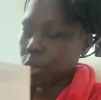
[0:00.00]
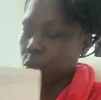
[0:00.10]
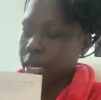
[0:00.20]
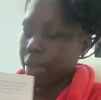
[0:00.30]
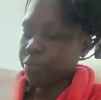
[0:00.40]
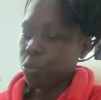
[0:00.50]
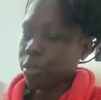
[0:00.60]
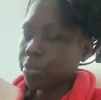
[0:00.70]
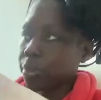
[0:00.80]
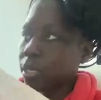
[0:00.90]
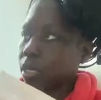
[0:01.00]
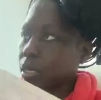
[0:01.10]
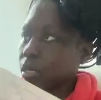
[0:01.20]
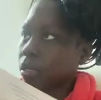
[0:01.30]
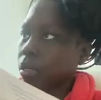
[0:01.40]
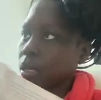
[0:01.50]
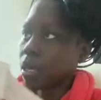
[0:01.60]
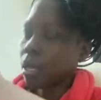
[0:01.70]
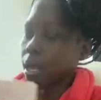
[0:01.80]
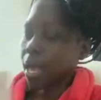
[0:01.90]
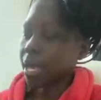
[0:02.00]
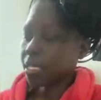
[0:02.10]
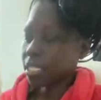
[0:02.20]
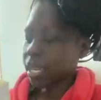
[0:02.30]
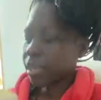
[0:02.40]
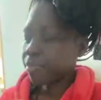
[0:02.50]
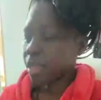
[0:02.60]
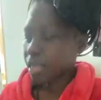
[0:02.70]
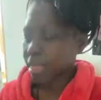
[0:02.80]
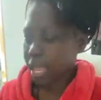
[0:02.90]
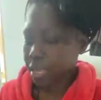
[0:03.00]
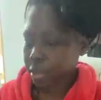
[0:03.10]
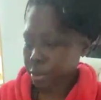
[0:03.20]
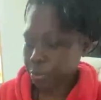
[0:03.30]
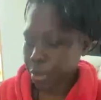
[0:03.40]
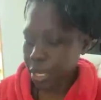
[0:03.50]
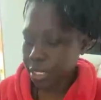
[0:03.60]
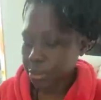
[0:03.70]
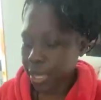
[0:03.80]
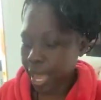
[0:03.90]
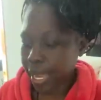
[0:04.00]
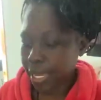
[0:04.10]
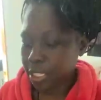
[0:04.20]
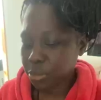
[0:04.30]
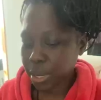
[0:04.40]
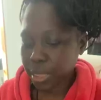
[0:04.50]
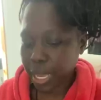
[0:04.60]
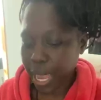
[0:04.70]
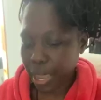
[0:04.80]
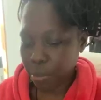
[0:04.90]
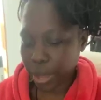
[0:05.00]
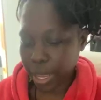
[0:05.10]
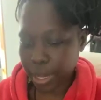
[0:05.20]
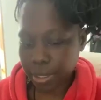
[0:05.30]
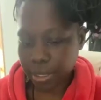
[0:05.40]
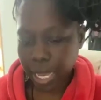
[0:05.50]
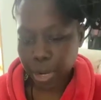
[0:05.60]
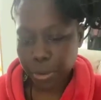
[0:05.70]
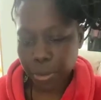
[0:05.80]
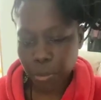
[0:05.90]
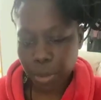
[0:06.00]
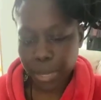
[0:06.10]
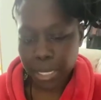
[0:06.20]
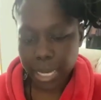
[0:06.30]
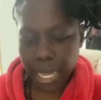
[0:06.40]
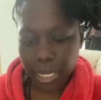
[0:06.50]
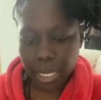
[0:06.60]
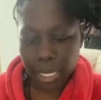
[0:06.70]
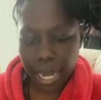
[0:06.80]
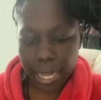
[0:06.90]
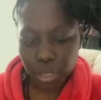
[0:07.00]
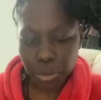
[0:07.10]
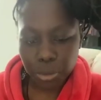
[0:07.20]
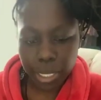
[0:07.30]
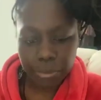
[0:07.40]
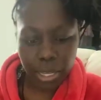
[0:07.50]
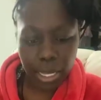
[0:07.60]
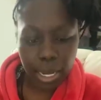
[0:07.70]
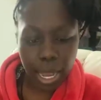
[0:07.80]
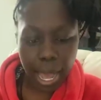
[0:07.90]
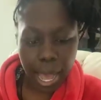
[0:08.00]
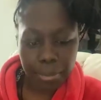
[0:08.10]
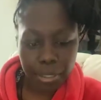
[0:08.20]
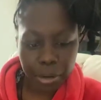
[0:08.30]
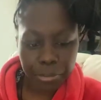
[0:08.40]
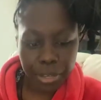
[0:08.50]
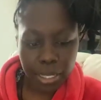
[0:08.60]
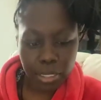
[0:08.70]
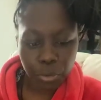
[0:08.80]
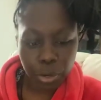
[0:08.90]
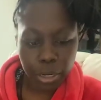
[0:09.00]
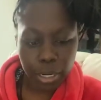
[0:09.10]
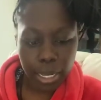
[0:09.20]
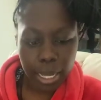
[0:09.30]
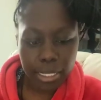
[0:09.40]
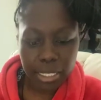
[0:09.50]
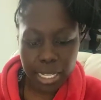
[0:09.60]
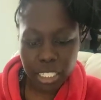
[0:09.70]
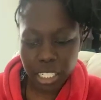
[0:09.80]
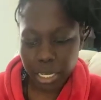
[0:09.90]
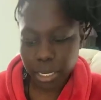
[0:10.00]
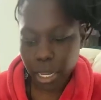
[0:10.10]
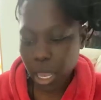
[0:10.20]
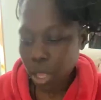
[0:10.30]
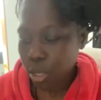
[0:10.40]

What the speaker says: Queen Afua's book. Ashe. Thank you. So we got entering the gateway, sacred woman, daily natural living observance for ascension.